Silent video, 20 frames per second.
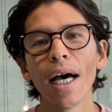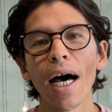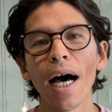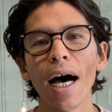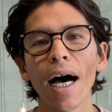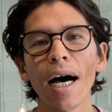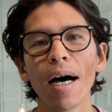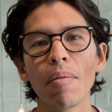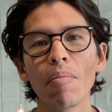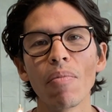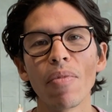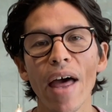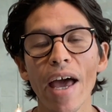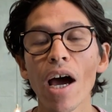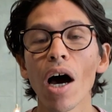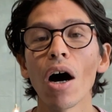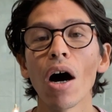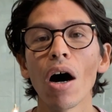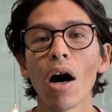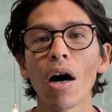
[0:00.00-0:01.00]
Um, they
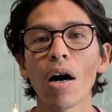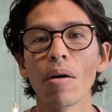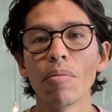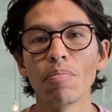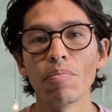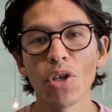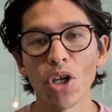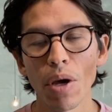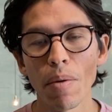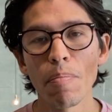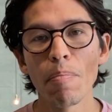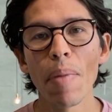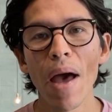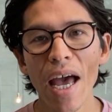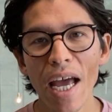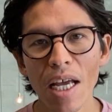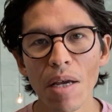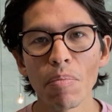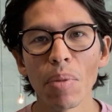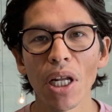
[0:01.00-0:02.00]
are you know,
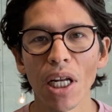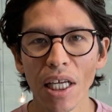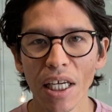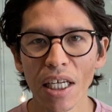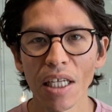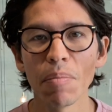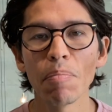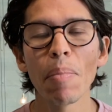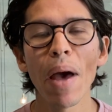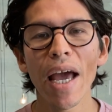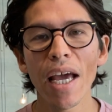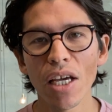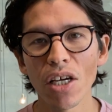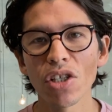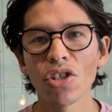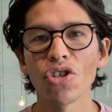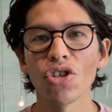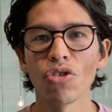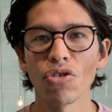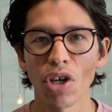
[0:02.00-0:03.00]
pay per lead, pay
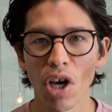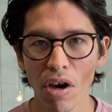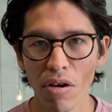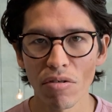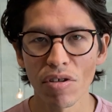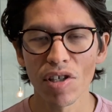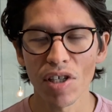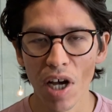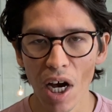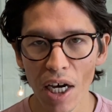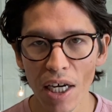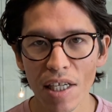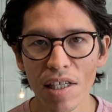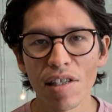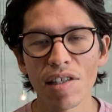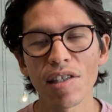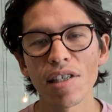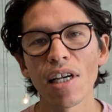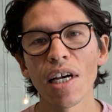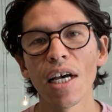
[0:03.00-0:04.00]
as you go
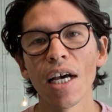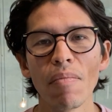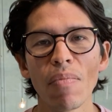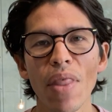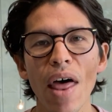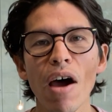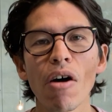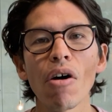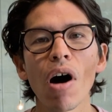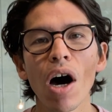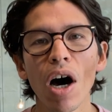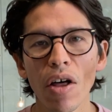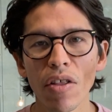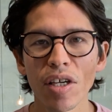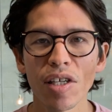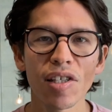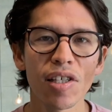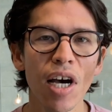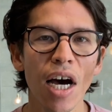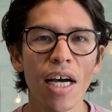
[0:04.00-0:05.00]
sites. There are other
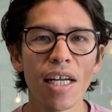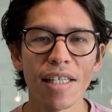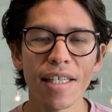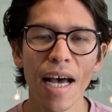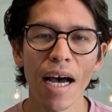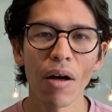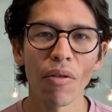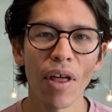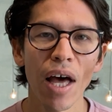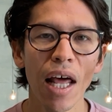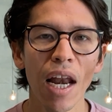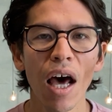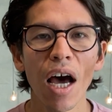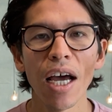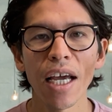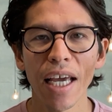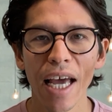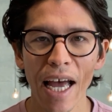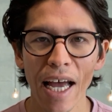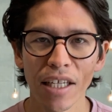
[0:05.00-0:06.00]
sites out there
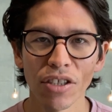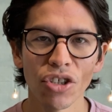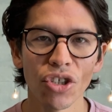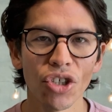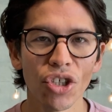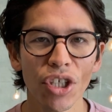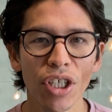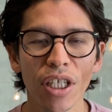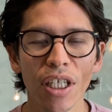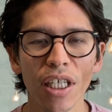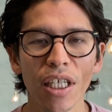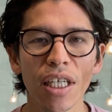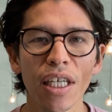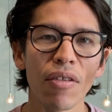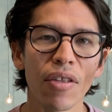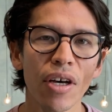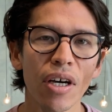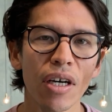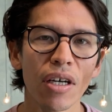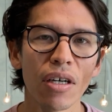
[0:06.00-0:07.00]
like Angie
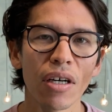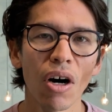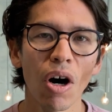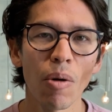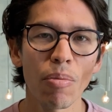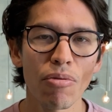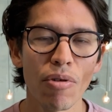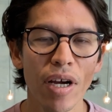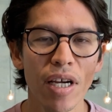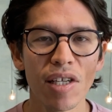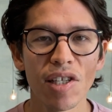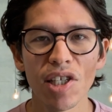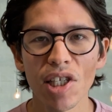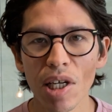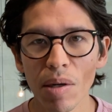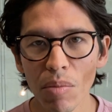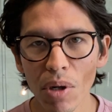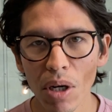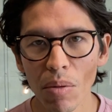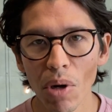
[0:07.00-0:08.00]
that operate a
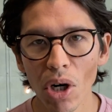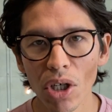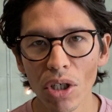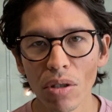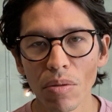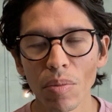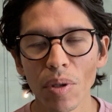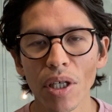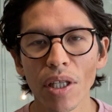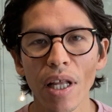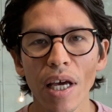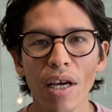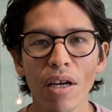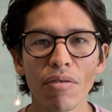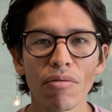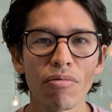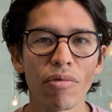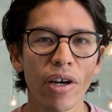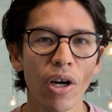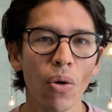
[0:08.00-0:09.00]
similar model, but they
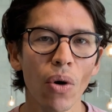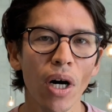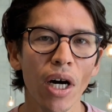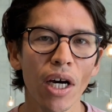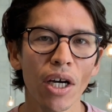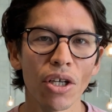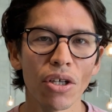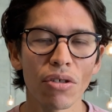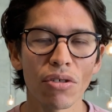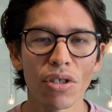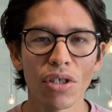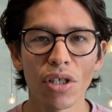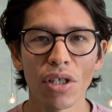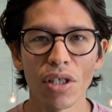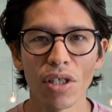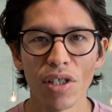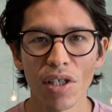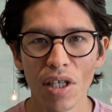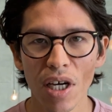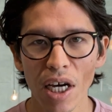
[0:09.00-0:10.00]
require you to
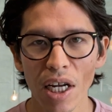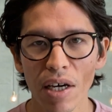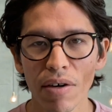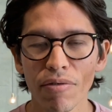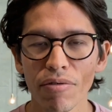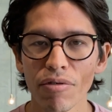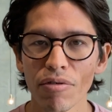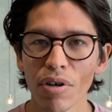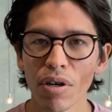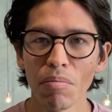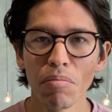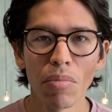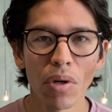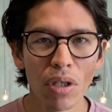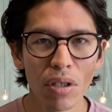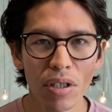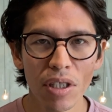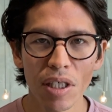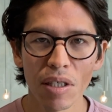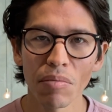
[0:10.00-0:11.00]
sign up for a
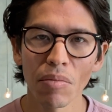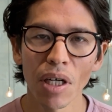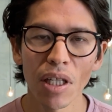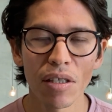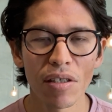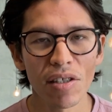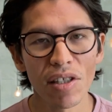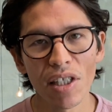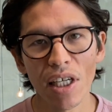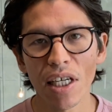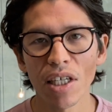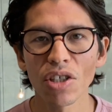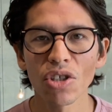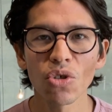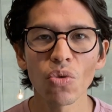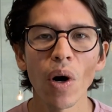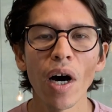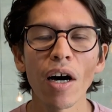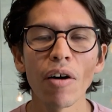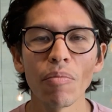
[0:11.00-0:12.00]
multi-month, six,
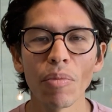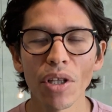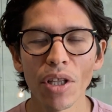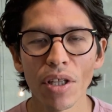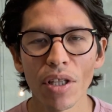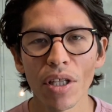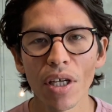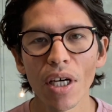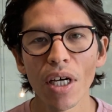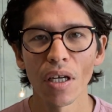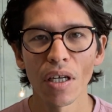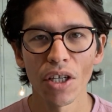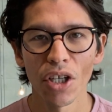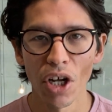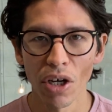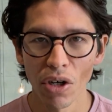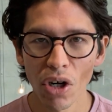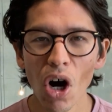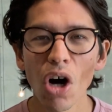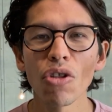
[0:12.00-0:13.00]
twelve month you
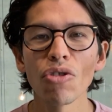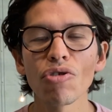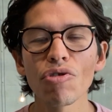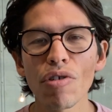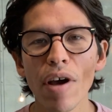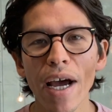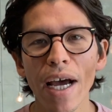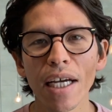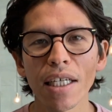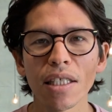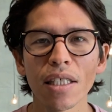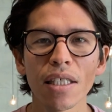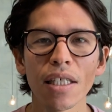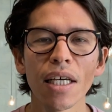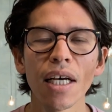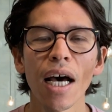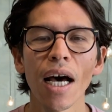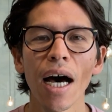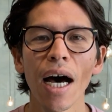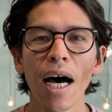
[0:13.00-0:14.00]
know, contract.
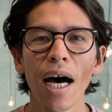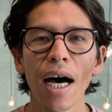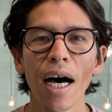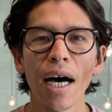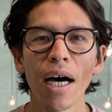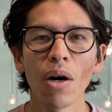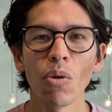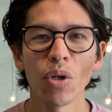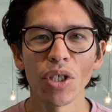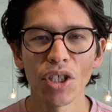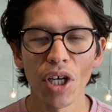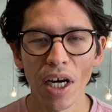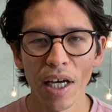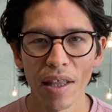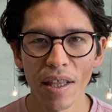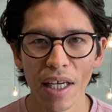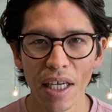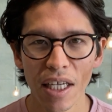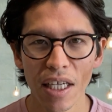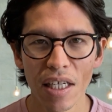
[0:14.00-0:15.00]
Uh, which I
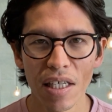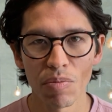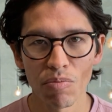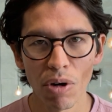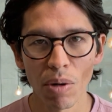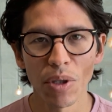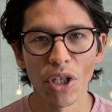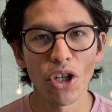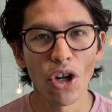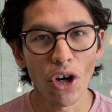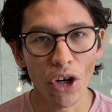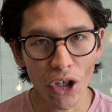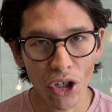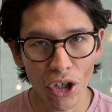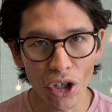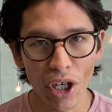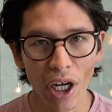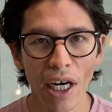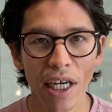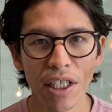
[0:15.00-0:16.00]
think is probably not a
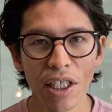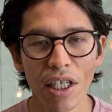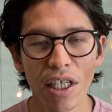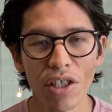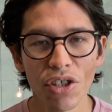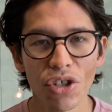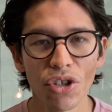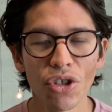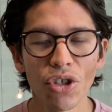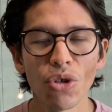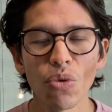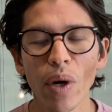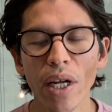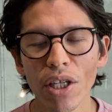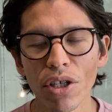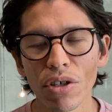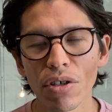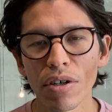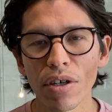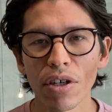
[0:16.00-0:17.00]
good idea to do when
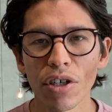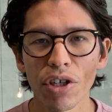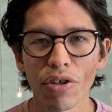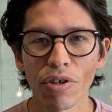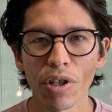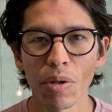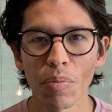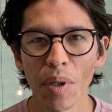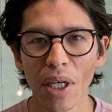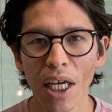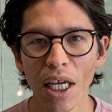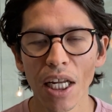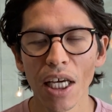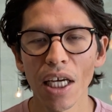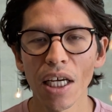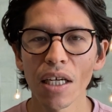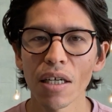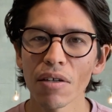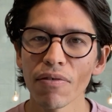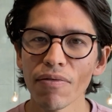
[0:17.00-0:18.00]
you're, you're at the
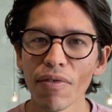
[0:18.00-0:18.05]
beginning.